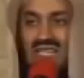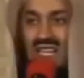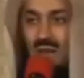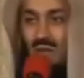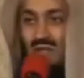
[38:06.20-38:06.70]
alayhi
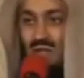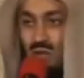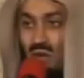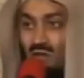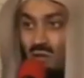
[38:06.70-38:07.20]
salam wanted
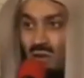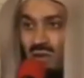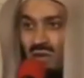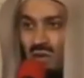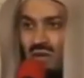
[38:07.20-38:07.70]
to go
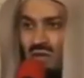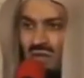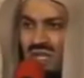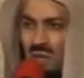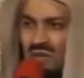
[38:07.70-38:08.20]
forth in order
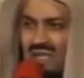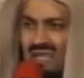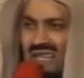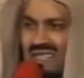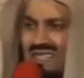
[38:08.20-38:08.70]
to deal with
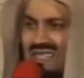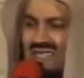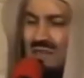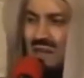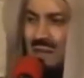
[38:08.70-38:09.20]
the crisis
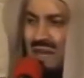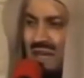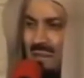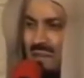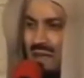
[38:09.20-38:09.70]
in a similar
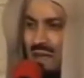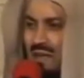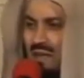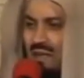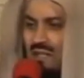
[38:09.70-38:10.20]
manner,
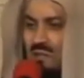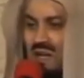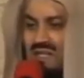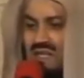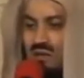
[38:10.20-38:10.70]
this
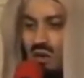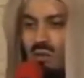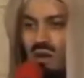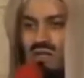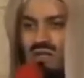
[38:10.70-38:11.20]
man says,
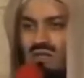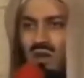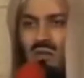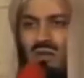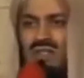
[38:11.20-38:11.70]
oh
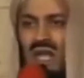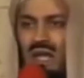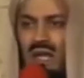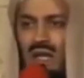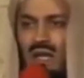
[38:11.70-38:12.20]
Moses, oh
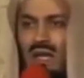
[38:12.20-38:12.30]
Musa,